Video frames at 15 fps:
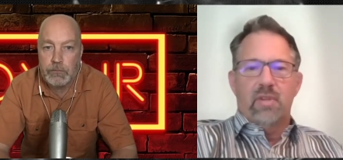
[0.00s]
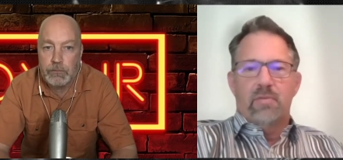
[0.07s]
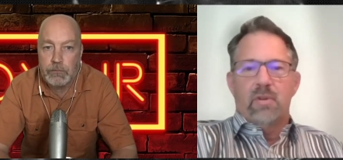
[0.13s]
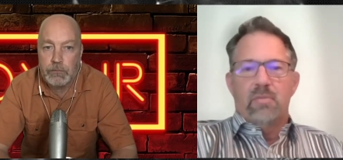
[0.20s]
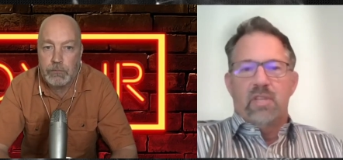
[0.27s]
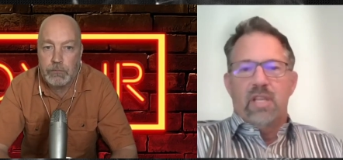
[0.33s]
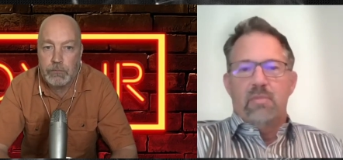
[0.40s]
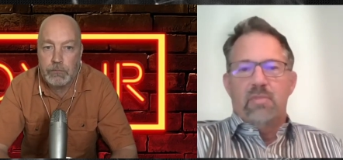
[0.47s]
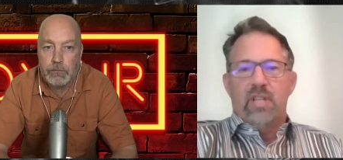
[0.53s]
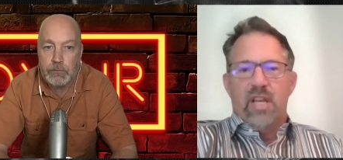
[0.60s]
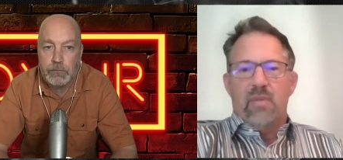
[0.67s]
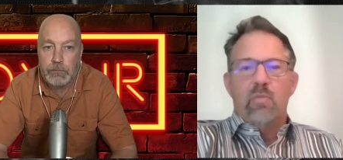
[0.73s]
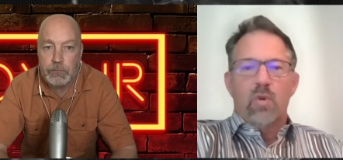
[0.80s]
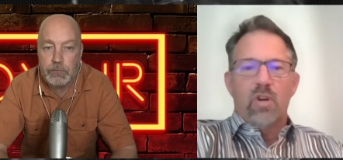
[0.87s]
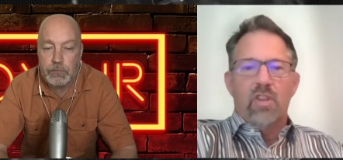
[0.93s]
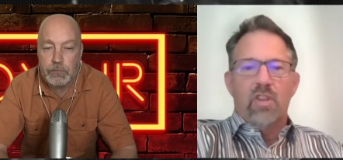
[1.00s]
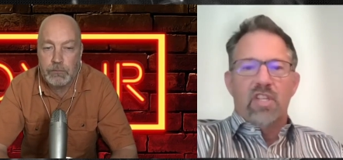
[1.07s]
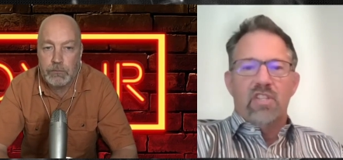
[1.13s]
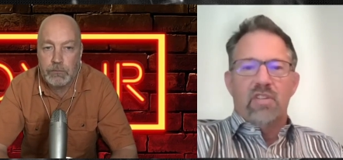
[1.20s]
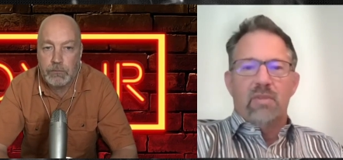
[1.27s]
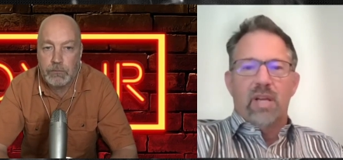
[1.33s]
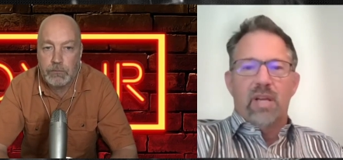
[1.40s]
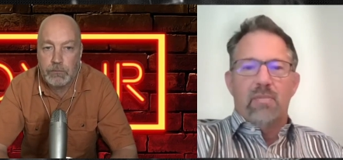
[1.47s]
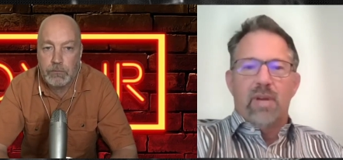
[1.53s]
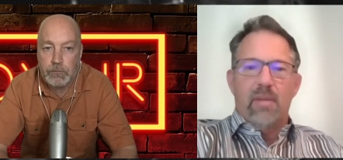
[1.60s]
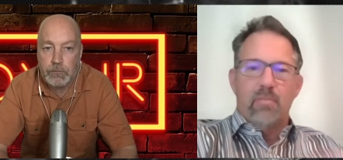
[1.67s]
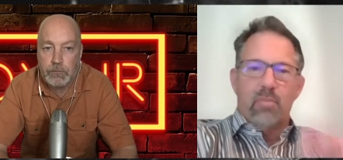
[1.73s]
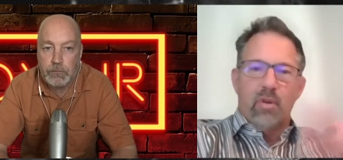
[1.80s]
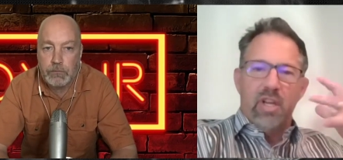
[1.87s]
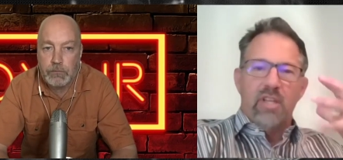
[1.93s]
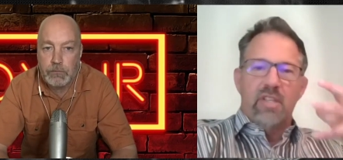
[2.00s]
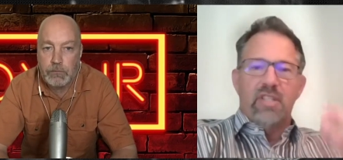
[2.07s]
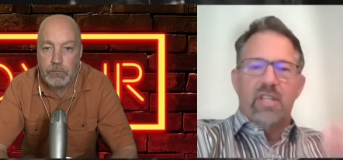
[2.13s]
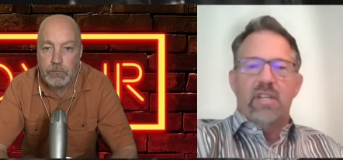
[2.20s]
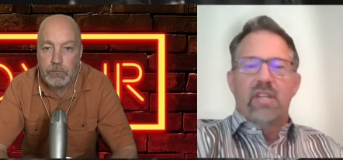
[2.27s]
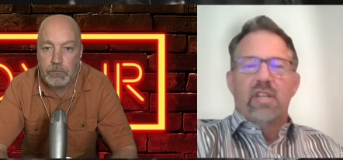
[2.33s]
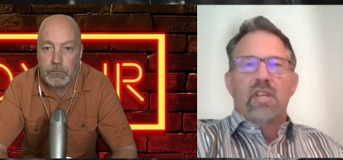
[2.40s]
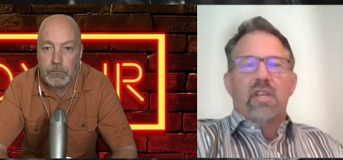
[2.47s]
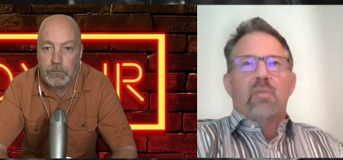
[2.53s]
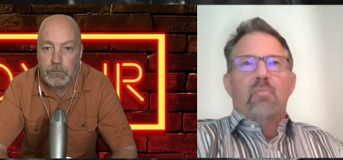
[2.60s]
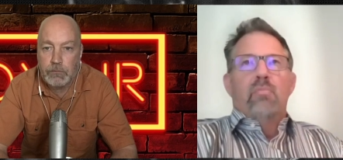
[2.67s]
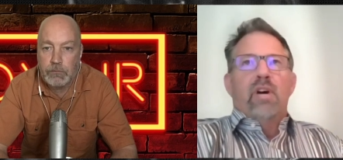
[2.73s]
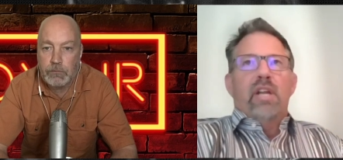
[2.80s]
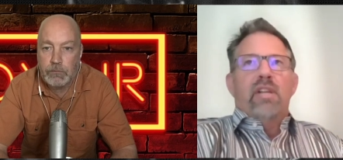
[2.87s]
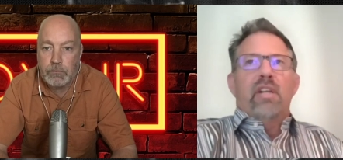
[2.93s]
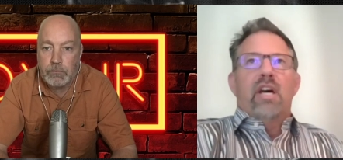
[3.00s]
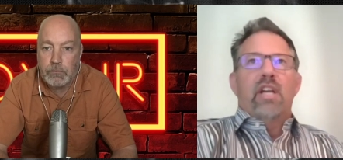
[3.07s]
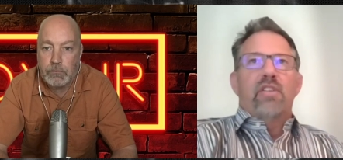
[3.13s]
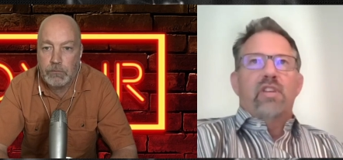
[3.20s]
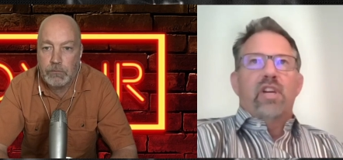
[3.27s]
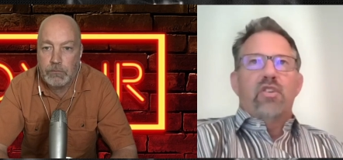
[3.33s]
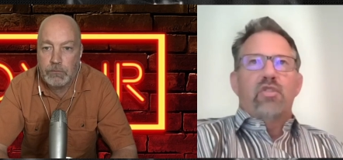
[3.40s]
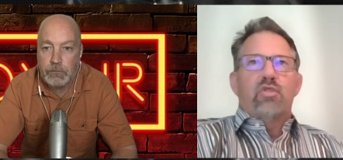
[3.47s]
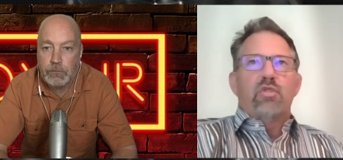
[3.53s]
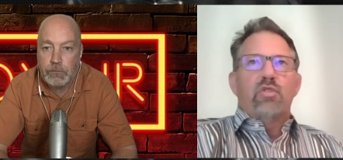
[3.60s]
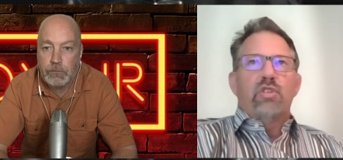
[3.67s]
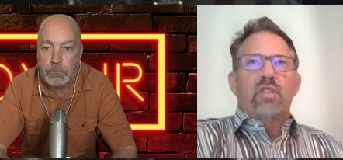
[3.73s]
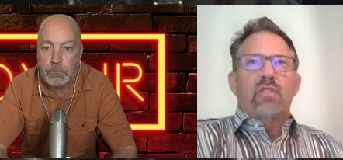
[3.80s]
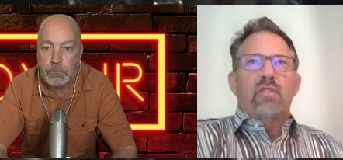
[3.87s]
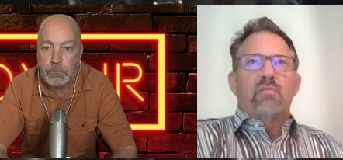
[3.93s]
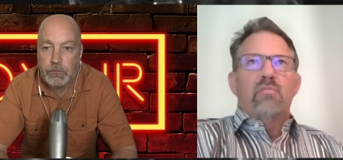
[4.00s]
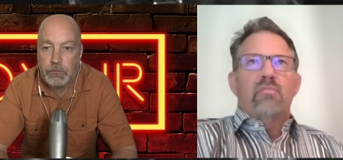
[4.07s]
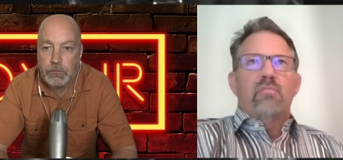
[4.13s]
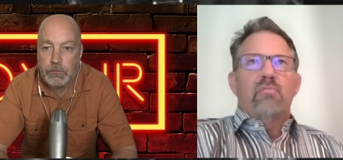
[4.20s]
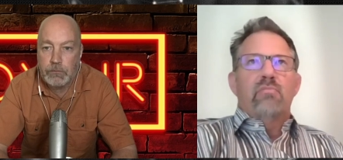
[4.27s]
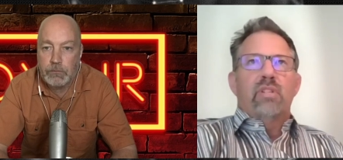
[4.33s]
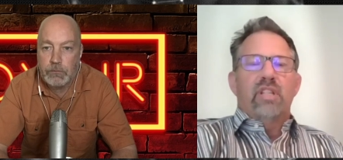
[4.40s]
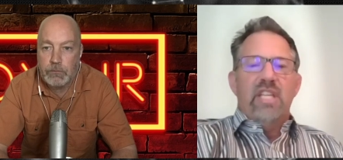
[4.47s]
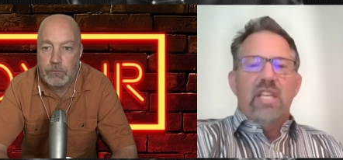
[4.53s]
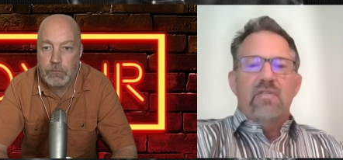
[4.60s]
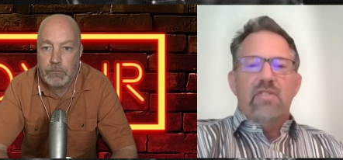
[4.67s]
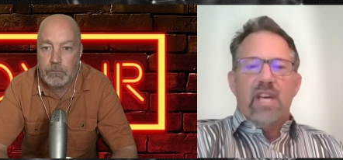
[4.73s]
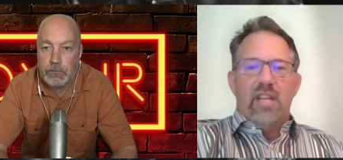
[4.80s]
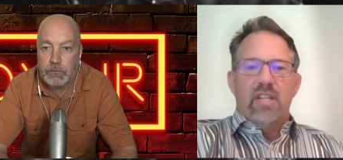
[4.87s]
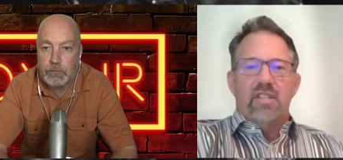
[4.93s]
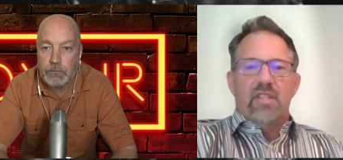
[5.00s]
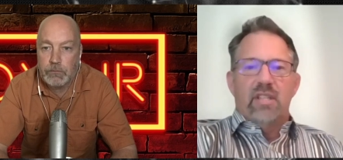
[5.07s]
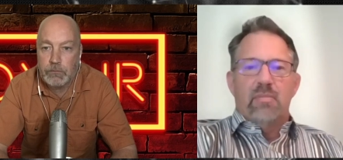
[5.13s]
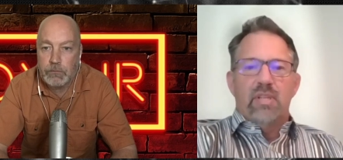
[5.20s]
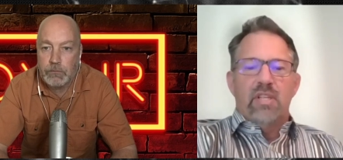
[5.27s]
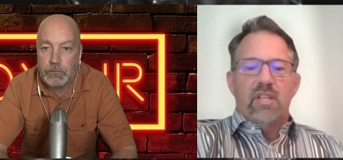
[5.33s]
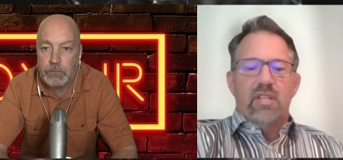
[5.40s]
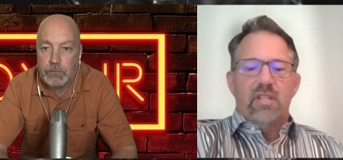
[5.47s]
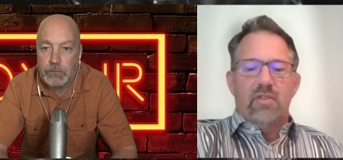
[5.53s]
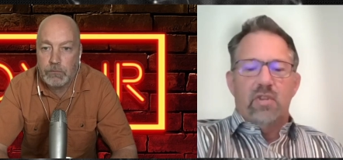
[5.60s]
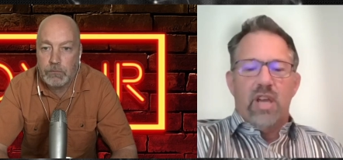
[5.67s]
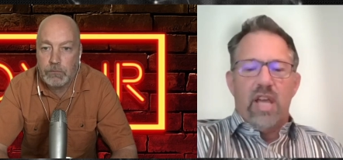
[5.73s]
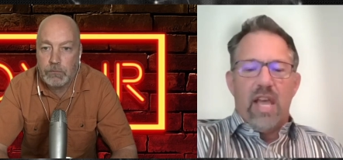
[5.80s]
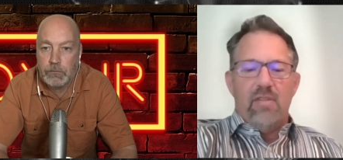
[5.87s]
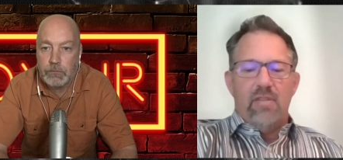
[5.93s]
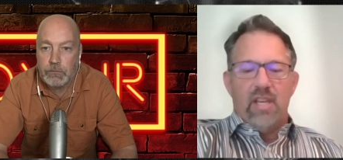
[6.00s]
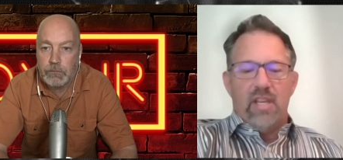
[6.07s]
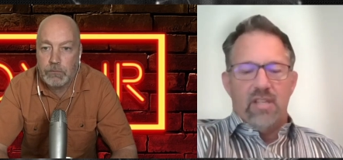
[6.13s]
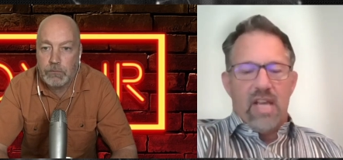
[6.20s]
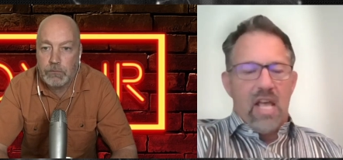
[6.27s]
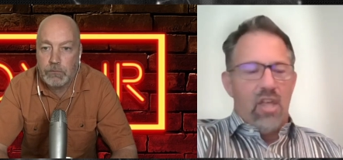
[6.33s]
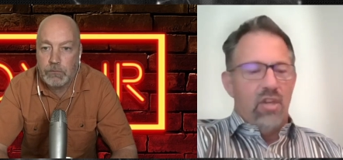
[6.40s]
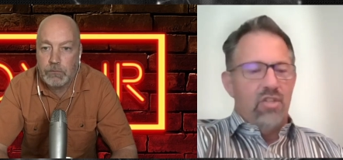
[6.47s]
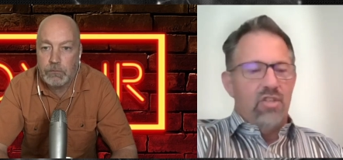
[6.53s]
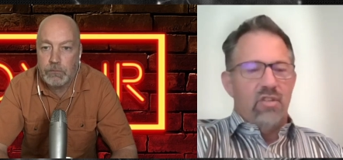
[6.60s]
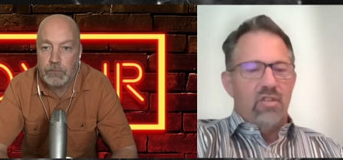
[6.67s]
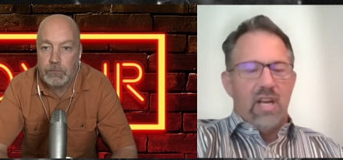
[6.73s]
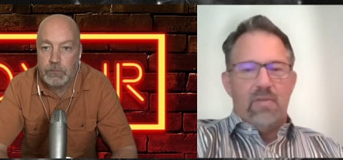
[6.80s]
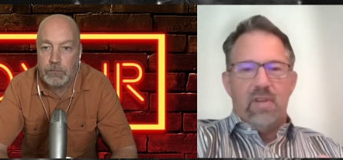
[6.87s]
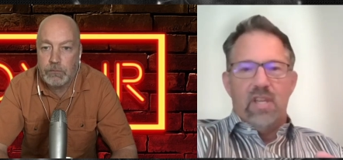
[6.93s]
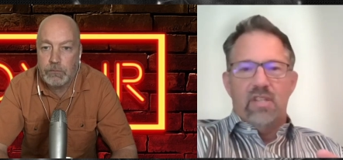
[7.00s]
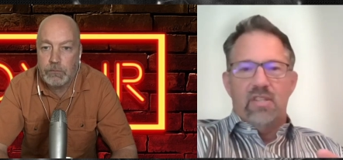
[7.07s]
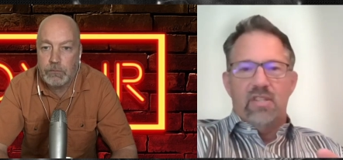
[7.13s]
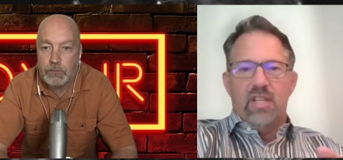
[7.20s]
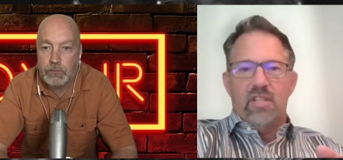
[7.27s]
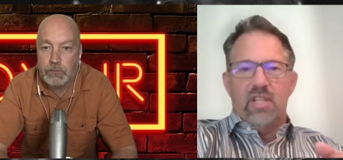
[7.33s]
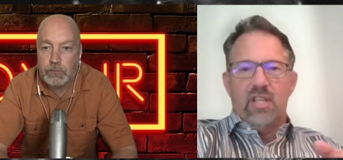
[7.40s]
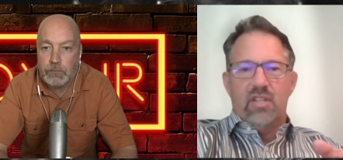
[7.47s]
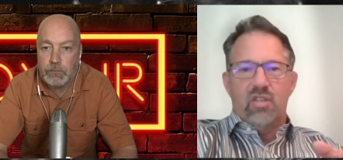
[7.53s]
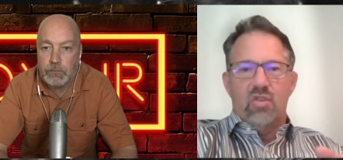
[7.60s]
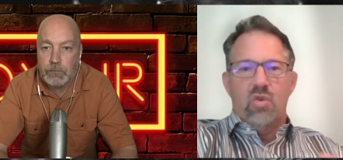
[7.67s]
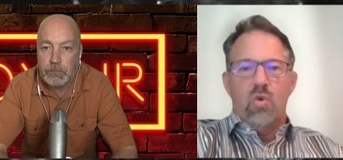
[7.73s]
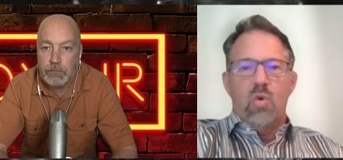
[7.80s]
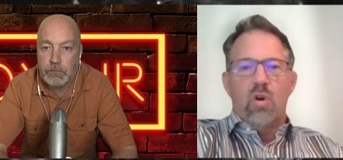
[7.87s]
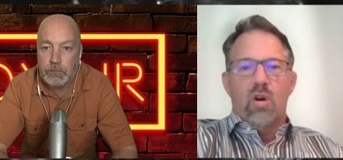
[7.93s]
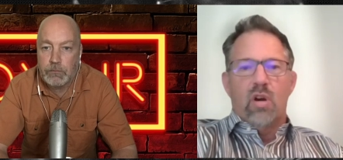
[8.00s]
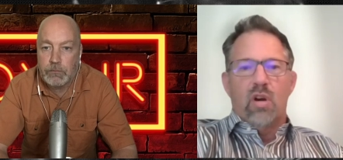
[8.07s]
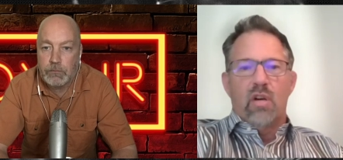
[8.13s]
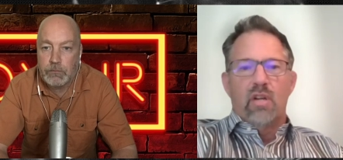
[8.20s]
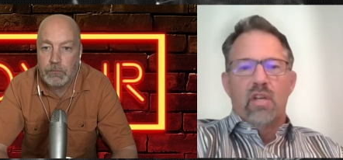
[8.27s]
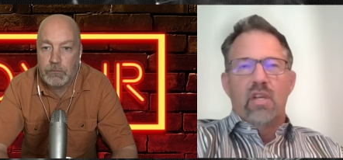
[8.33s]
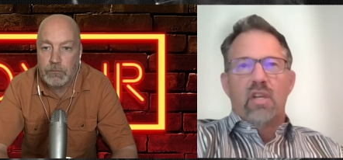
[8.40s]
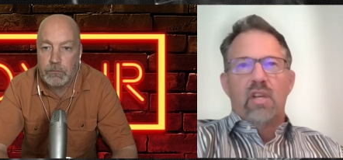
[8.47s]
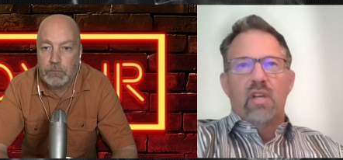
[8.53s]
Speaker 1: coming from the MDM world, that's sort of my my brain set. But I, I truly believe that is it because if you have that knowledge graph as that that core